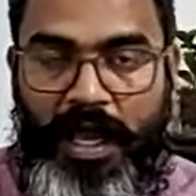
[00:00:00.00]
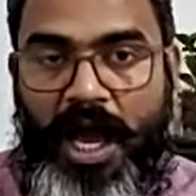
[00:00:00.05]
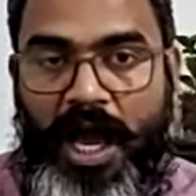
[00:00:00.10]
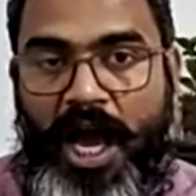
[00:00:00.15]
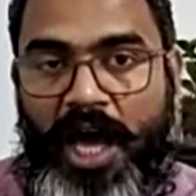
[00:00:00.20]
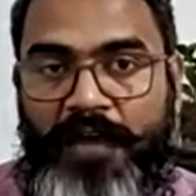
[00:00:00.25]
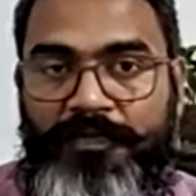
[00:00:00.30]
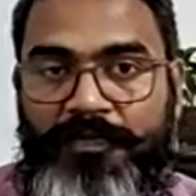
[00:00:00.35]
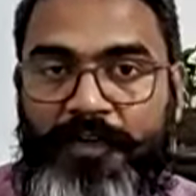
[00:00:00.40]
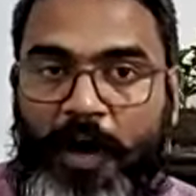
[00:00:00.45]

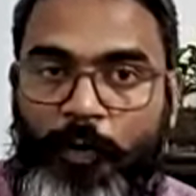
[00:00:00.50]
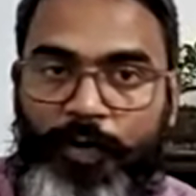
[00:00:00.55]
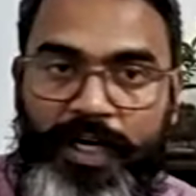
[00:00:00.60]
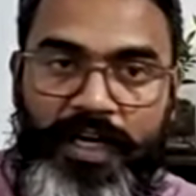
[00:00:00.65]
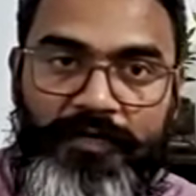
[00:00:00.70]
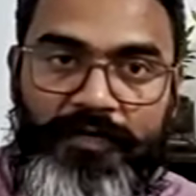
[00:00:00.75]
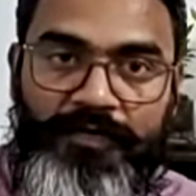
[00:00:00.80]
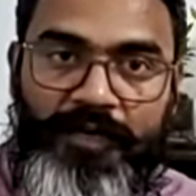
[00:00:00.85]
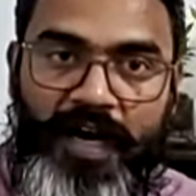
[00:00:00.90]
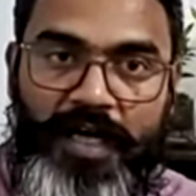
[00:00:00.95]
Our
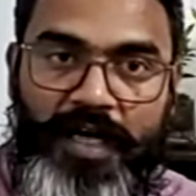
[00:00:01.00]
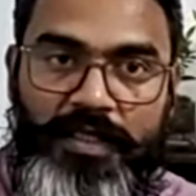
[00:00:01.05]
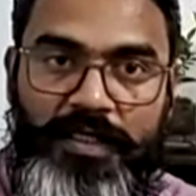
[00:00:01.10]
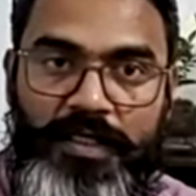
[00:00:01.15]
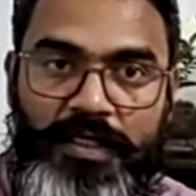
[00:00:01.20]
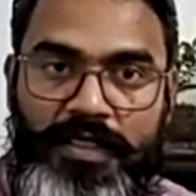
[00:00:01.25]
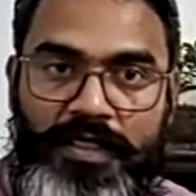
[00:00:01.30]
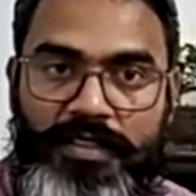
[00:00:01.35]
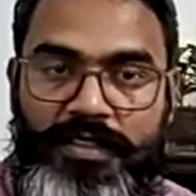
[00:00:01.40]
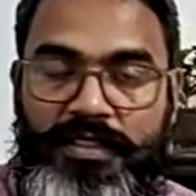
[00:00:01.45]
founding
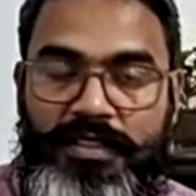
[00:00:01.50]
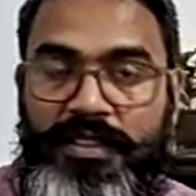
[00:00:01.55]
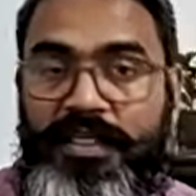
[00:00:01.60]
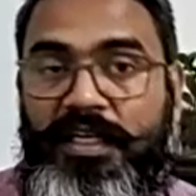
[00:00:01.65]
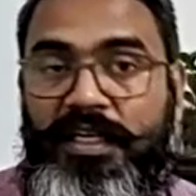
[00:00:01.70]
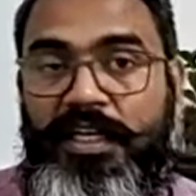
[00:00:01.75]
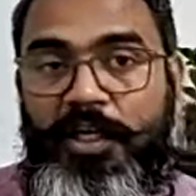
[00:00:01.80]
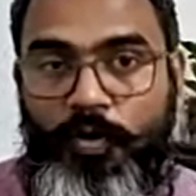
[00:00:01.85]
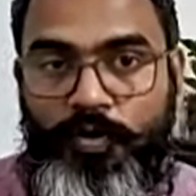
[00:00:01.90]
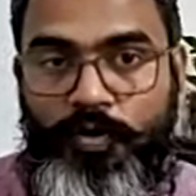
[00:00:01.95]
fathers
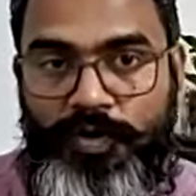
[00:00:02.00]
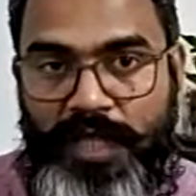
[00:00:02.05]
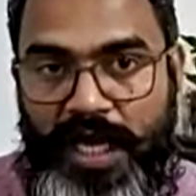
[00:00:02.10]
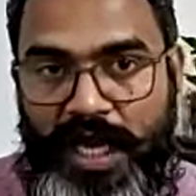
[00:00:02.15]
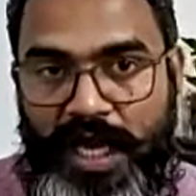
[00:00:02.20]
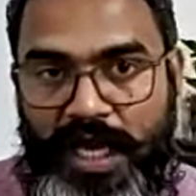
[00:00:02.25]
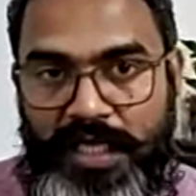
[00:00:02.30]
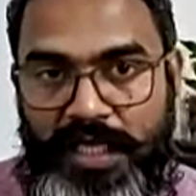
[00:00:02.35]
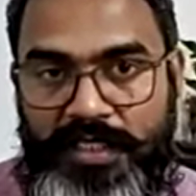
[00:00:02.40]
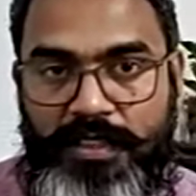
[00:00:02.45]
knew
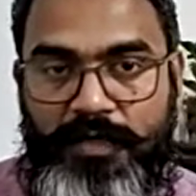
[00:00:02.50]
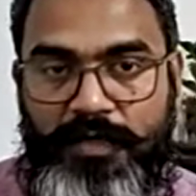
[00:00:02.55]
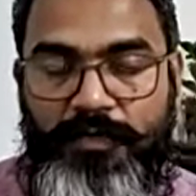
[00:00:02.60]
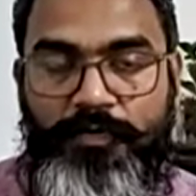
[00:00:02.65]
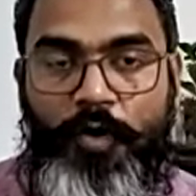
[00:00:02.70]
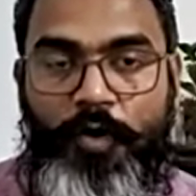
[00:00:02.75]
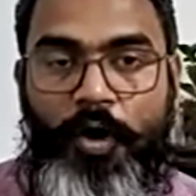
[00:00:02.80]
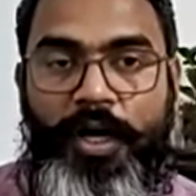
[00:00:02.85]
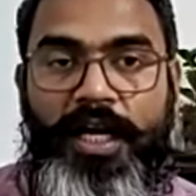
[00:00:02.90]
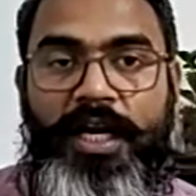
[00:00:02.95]
that
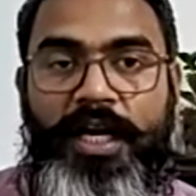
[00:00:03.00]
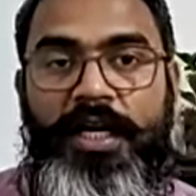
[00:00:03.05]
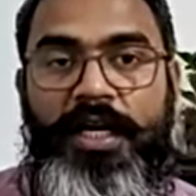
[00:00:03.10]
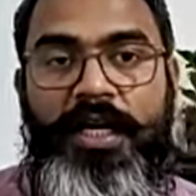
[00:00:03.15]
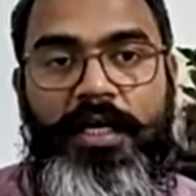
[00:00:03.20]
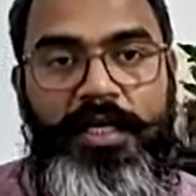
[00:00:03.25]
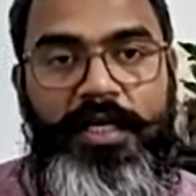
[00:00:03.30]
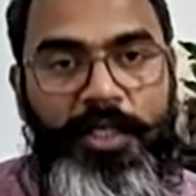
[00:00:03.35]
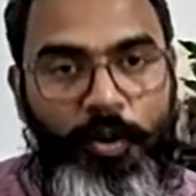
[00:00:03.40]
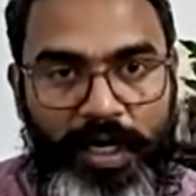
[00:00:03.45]
for a
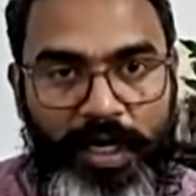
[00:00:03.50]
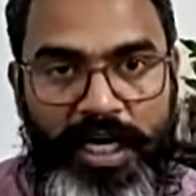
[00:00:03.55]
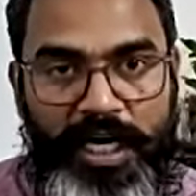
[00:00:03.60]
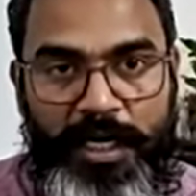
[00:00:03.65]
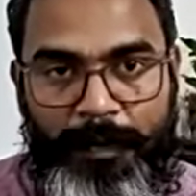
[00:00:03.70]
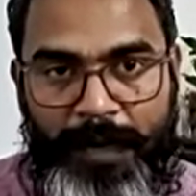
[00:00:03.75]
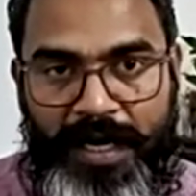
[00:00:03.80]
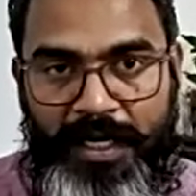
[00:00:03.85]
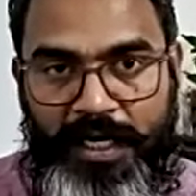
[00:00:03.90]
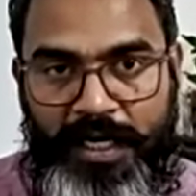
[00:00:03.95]
newly
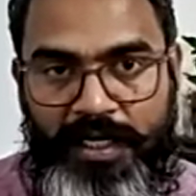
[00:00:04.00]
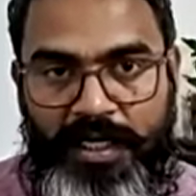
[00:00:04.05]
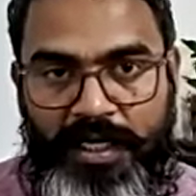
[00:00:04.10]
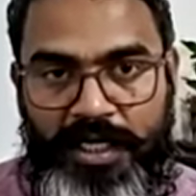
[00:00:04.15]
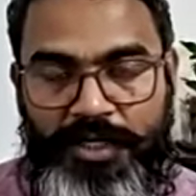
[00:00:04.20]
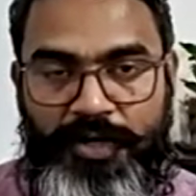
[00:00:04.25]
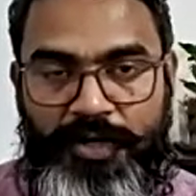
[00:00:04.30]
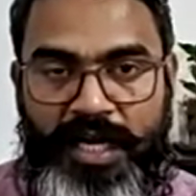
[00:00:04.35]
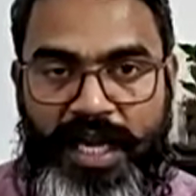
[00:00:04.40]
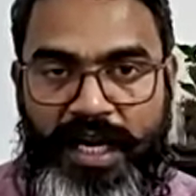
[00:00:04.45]
independent
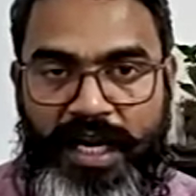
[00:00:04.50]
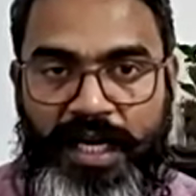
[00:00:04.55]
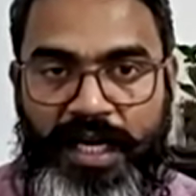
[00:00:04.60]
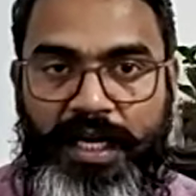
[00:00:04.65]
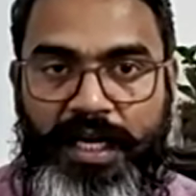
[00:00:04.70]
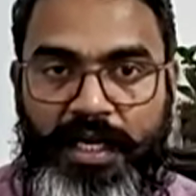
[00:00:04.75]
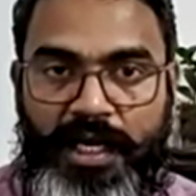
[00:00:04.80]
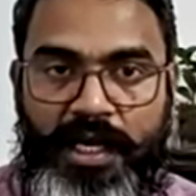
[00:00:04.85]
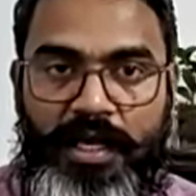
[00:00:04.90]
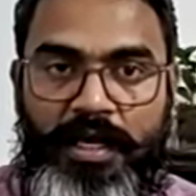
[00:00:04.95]
country like
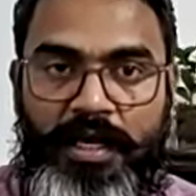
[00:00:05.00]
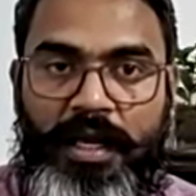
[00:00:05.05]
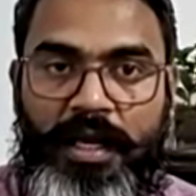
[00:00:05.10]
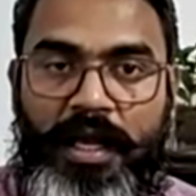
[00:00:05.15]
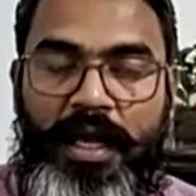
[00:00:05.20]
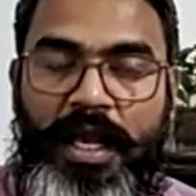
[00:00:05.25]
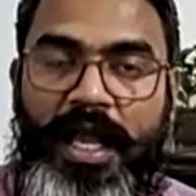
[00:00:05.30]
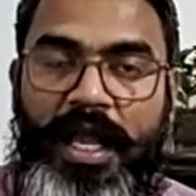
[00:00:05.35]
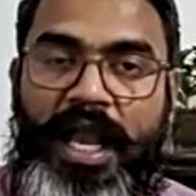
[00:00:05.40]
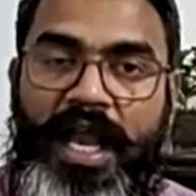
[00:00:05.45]
India,
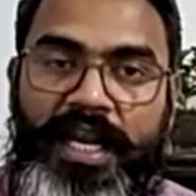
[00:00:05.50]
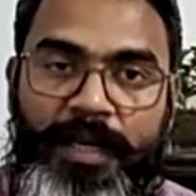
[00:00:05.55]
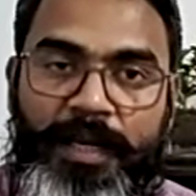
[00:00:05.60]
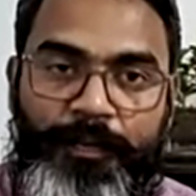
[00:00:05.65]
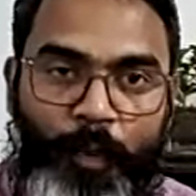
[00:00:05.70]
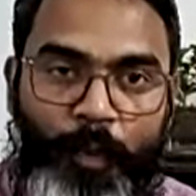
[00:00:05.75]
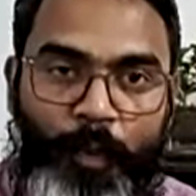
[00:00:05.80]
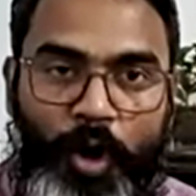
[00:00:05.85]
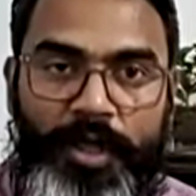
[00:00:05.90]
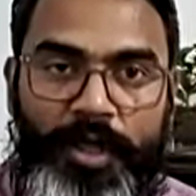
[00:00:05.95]
An
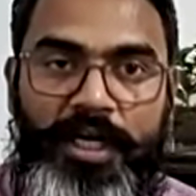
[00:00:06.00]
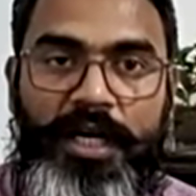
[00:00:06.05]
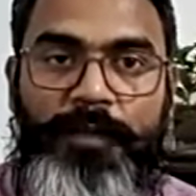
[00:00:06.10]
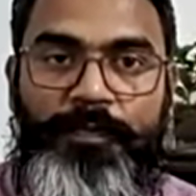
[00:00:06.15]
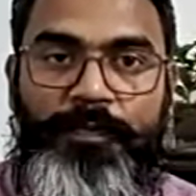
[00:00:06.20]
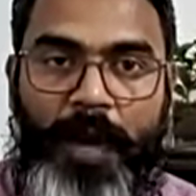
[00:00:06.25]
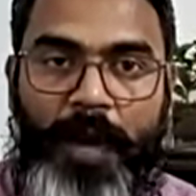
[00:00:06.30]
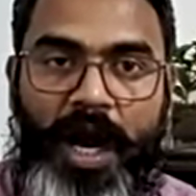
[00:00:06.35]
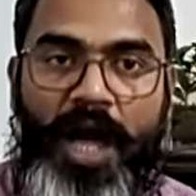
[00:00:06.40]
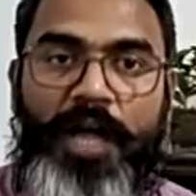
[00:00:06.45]

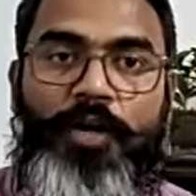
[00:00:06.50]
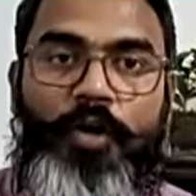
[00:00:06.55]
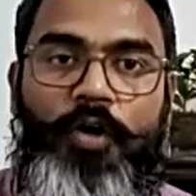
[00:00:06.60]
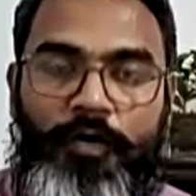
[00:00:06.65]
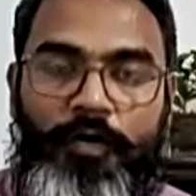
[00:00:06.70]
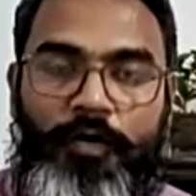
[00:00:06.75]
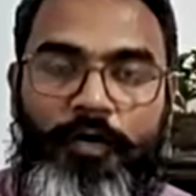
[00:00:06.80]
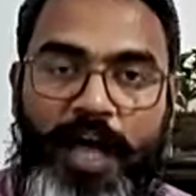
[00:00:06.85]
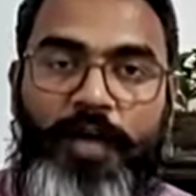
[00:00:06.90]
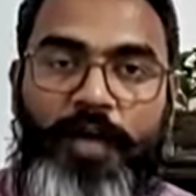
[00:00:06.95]
important part
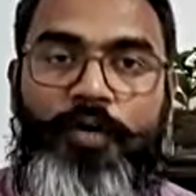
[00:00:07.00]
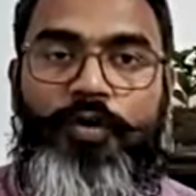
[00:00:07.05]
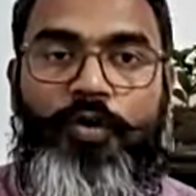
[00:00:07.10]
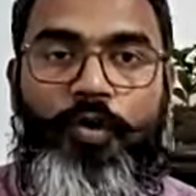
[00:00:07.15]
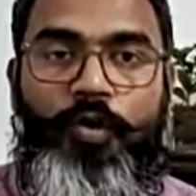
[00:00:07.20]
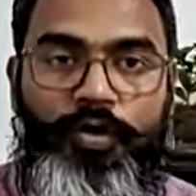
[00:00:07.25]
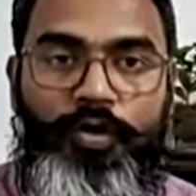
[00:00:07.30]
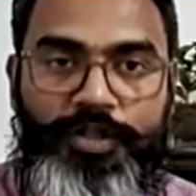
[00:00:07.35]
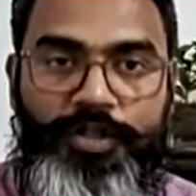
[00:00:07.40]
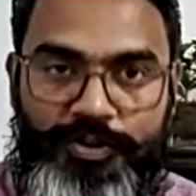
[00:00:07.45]
of our
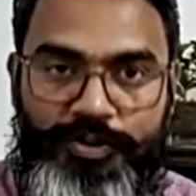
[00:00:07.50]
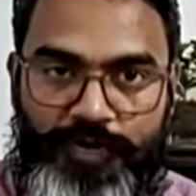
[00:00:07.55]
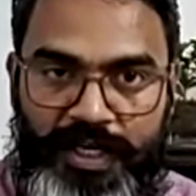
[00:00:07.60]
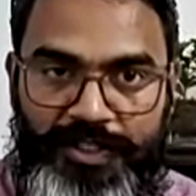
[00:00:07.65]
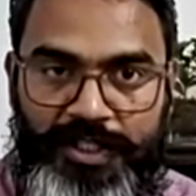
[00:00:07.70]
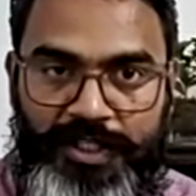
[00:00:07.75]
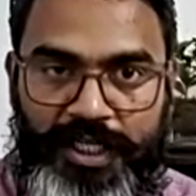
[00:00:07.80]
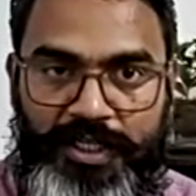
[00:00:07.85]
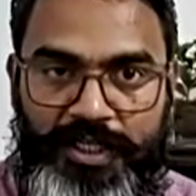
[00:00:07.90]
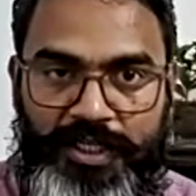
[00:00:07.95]
growth
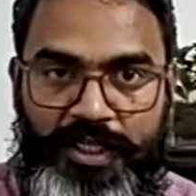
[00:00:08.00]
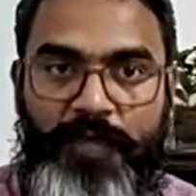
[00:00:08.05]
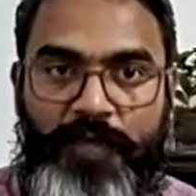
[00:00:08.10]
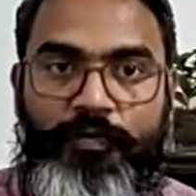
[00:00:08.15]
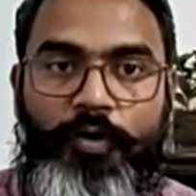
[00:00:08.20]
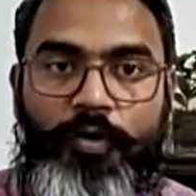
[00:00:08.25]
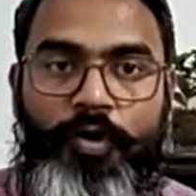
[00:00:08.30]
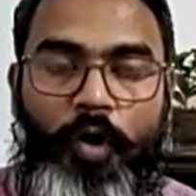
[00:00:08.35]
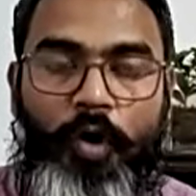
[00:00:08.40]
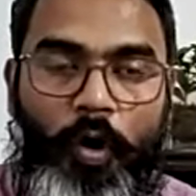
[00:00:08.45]
trajectory
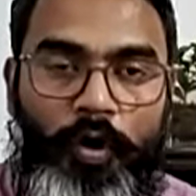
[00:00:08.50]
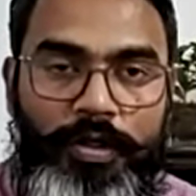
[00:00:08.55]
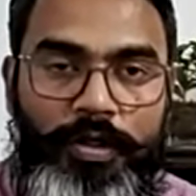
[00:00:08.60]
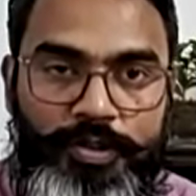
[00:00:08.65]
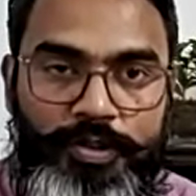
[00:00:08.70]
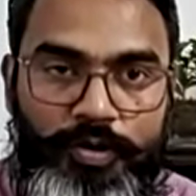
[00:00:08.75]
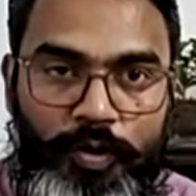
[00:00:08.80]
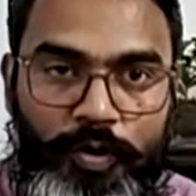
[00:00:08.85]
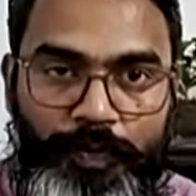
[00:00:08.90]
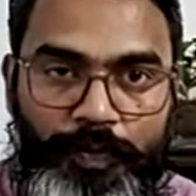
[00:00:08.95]
would
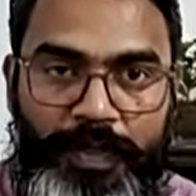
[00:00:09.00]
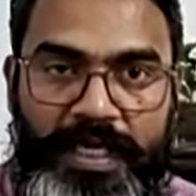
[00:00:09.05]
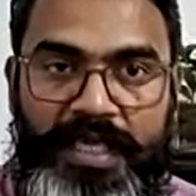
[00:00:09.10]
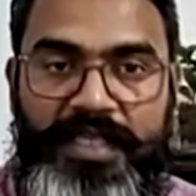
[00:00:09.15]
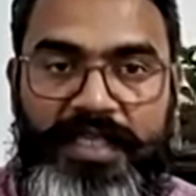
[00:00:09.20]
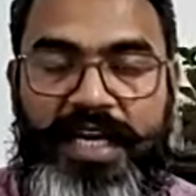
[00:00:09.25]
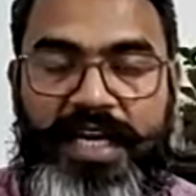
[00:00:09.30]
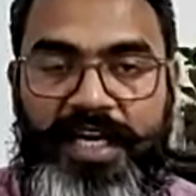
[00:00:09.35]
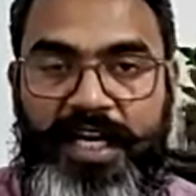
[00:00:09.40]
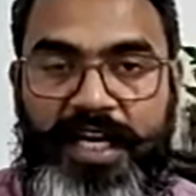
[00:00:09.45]
also
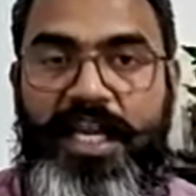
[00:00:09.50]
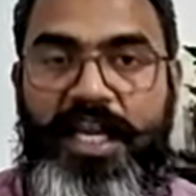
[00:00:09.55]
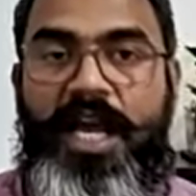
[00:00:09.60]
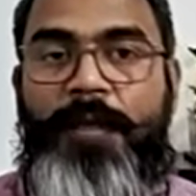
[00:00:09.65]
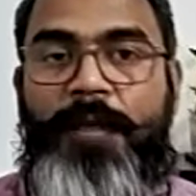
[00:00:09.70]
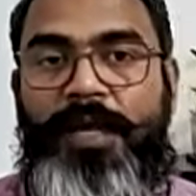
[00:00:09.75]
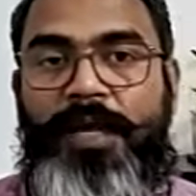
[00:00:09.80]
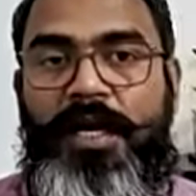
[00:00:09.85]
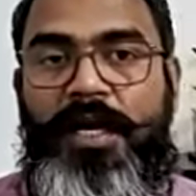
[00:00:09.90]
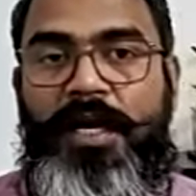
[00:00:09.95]
be that
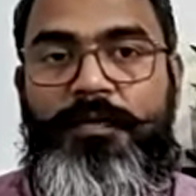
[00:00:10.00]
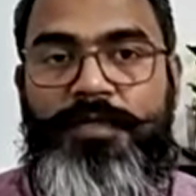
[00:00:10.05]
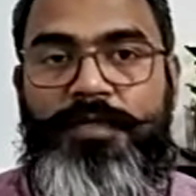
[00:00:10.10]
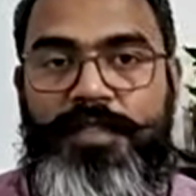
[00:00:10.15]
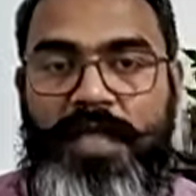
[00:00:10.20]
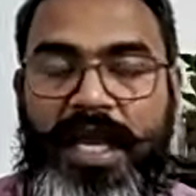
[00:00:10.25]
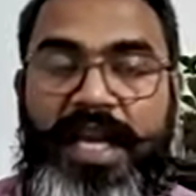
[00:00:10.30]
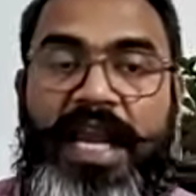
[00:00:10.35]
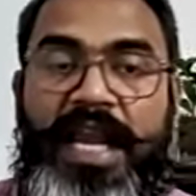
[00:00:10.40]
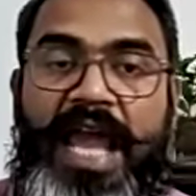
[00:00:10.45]
India
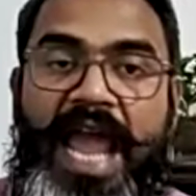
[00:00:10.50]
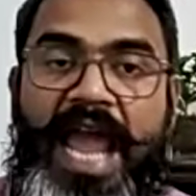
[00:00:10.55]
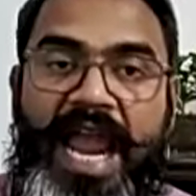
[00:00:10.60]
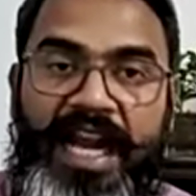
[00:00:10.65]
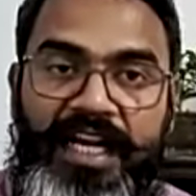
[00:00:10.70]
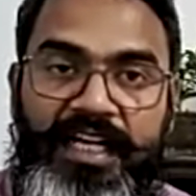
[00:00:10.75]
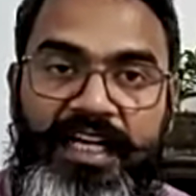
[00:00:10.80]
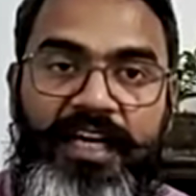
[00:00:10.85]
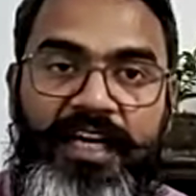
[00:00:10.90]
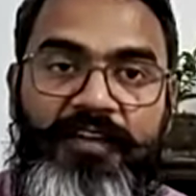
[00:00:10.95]
becomes an
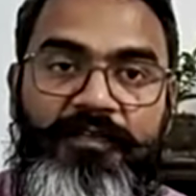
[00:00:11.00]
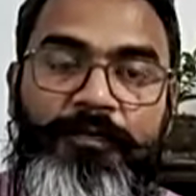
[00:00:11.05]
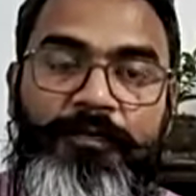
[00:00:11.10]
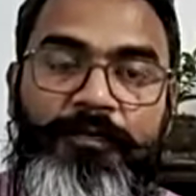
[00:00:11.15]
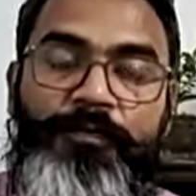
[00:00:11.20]
active